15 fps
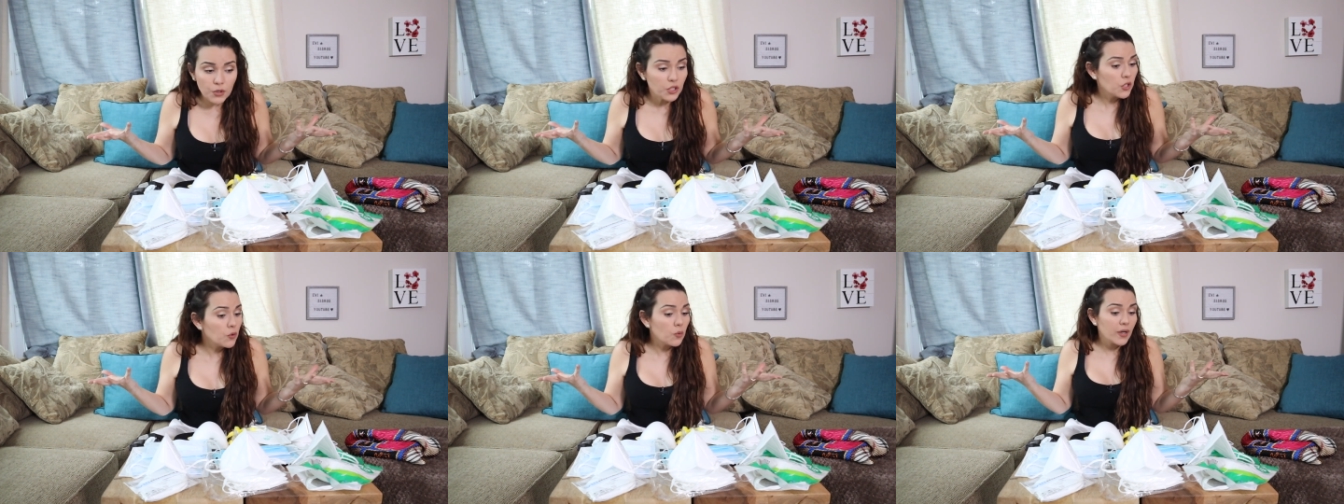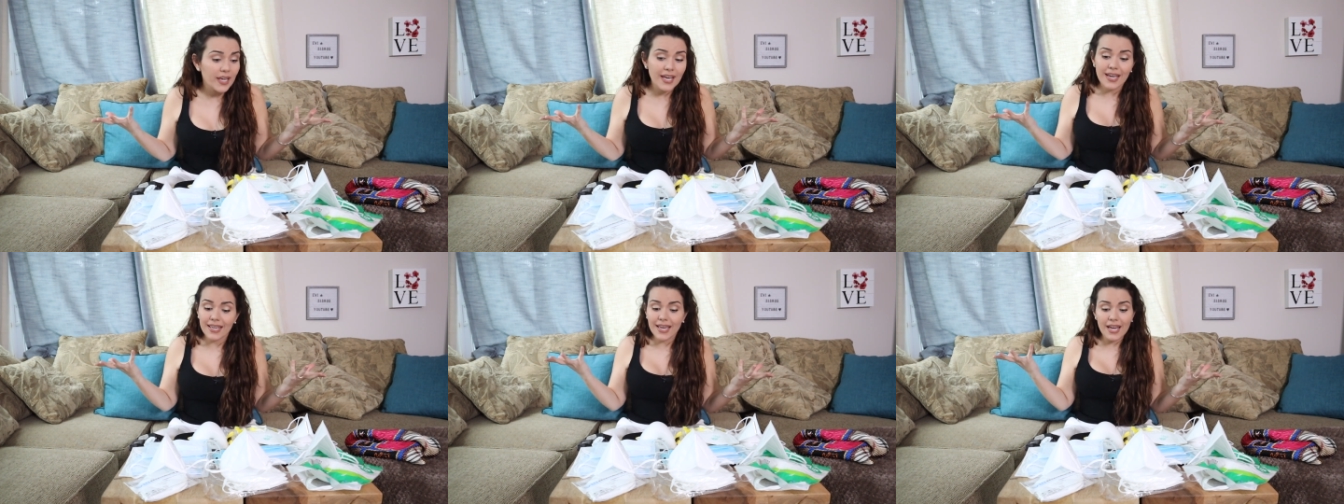When you
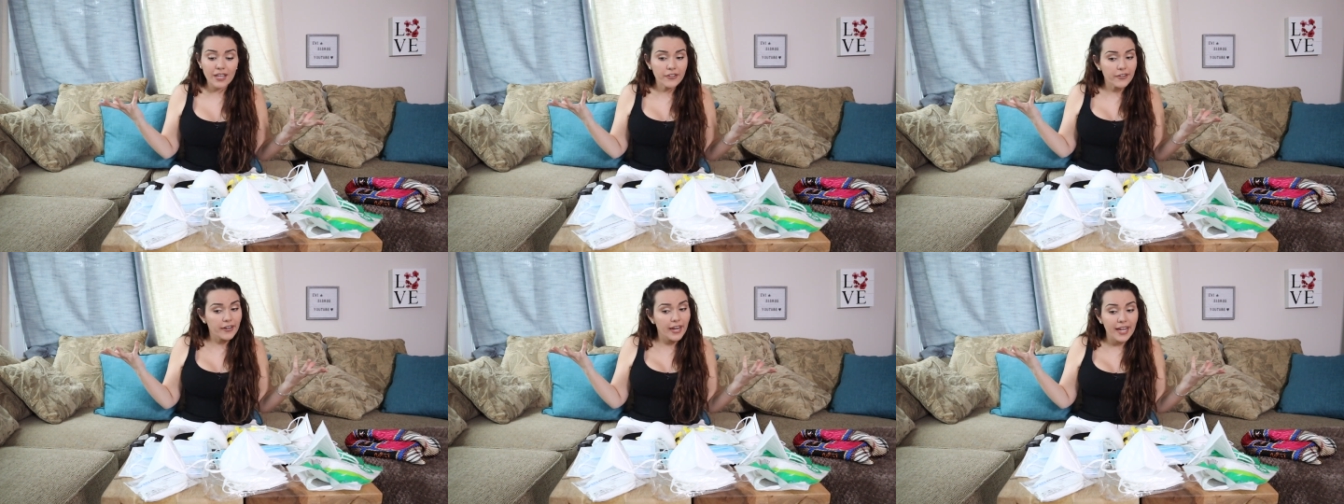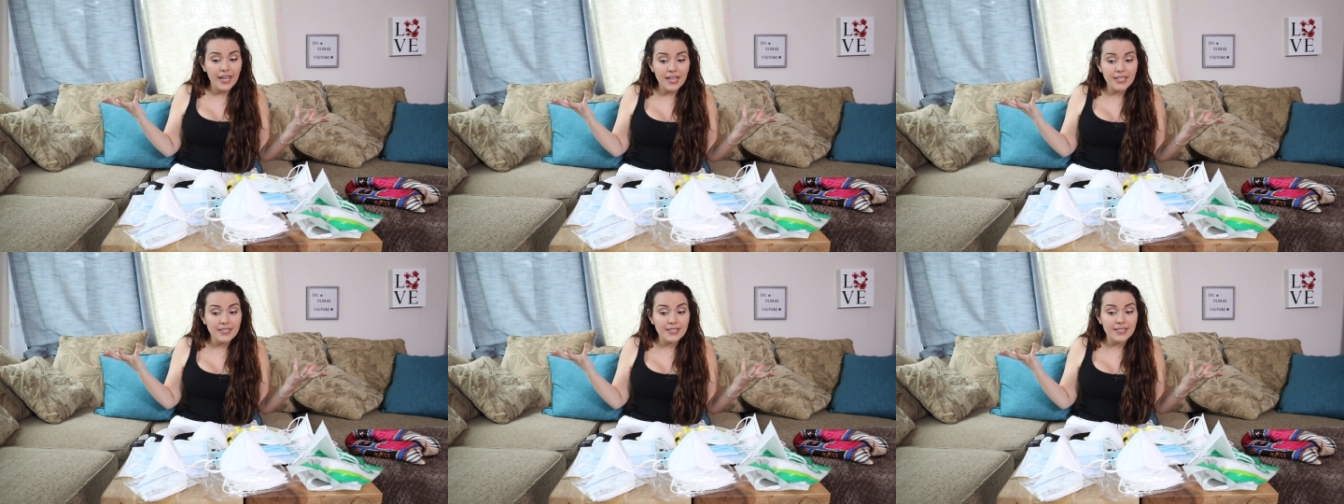can't get your
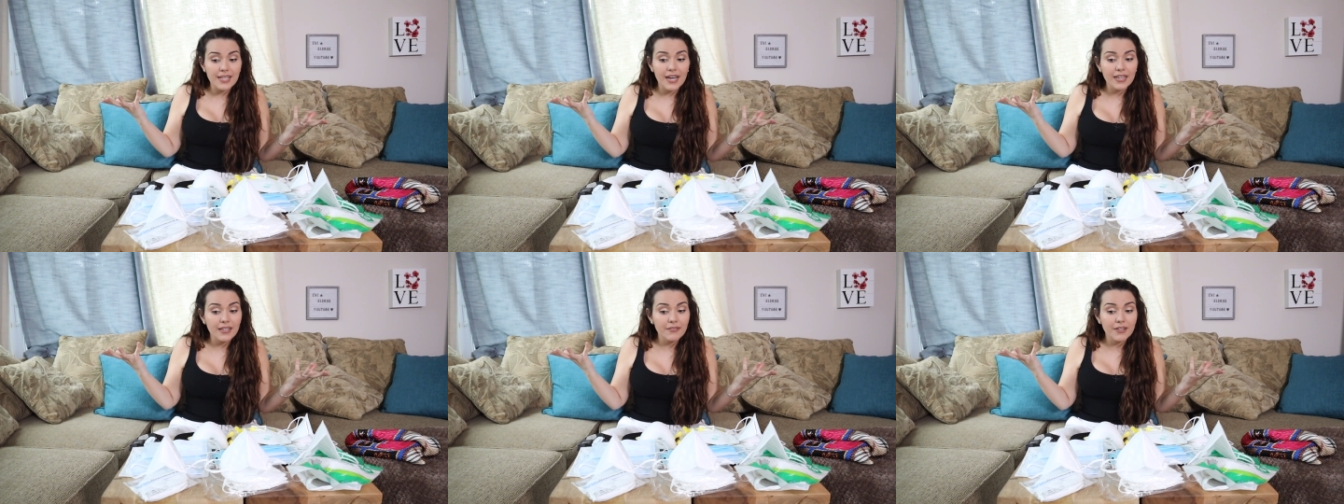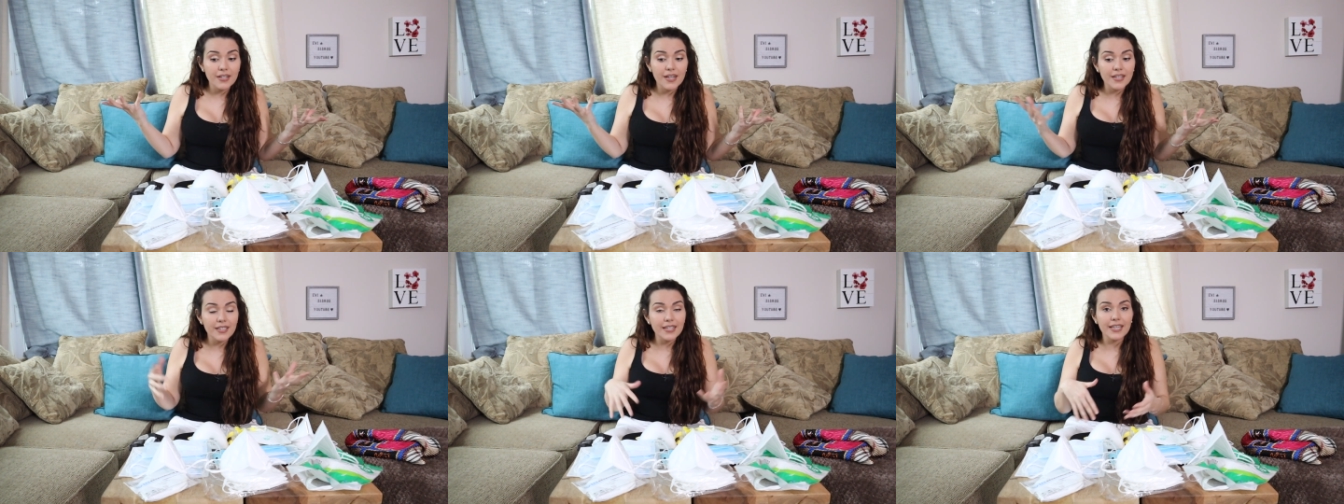hands, not
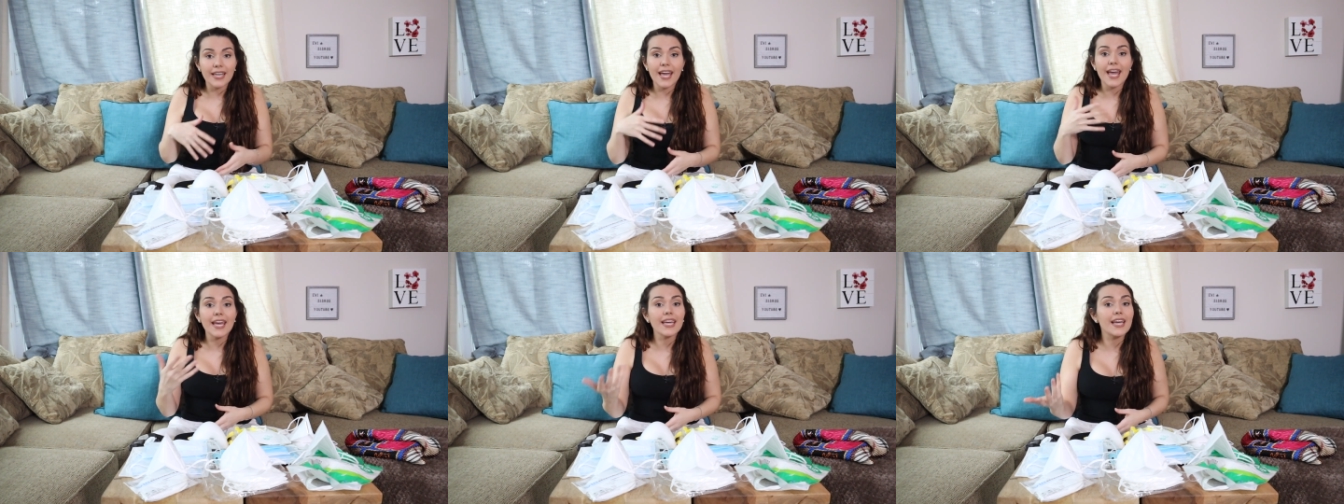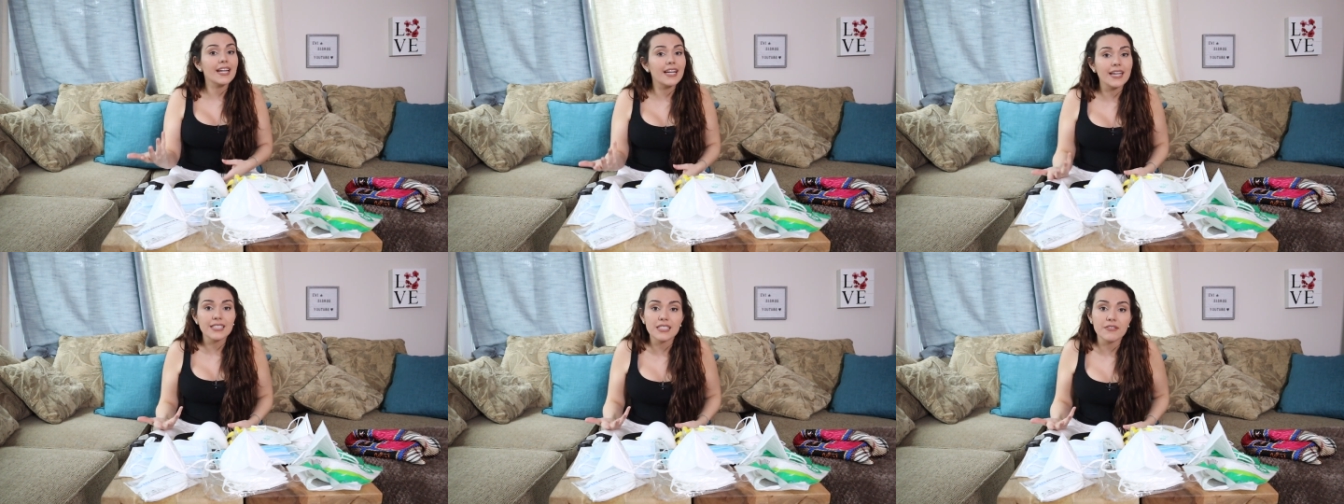even on a
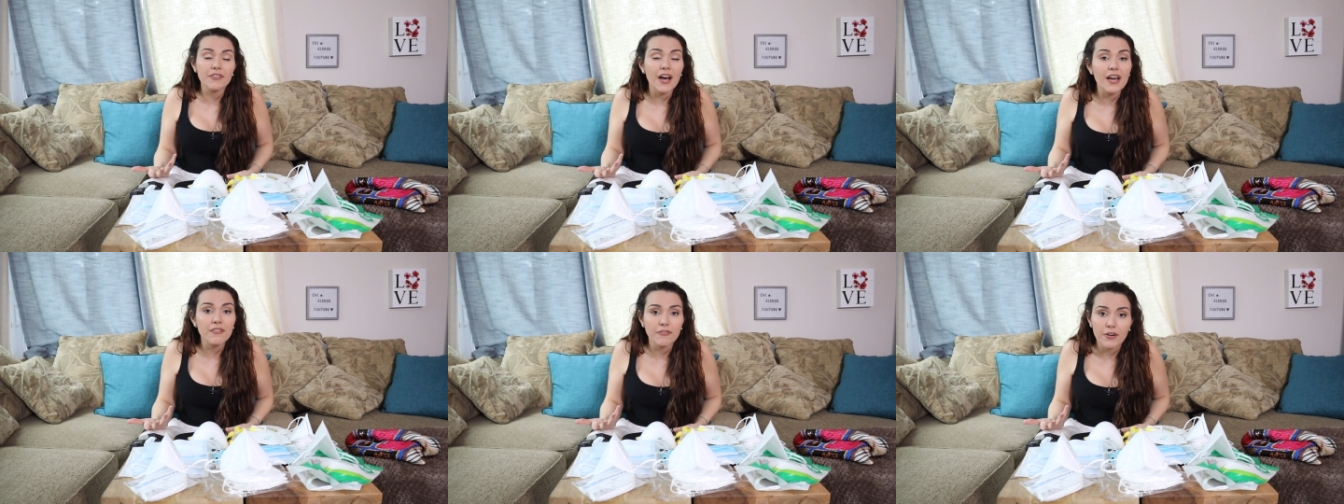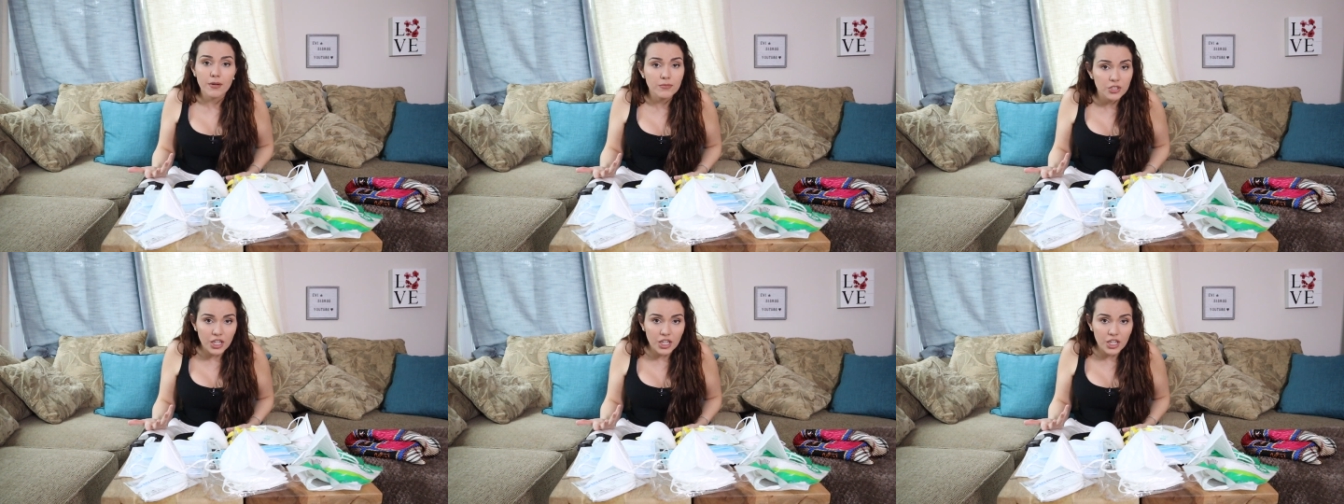KN95 from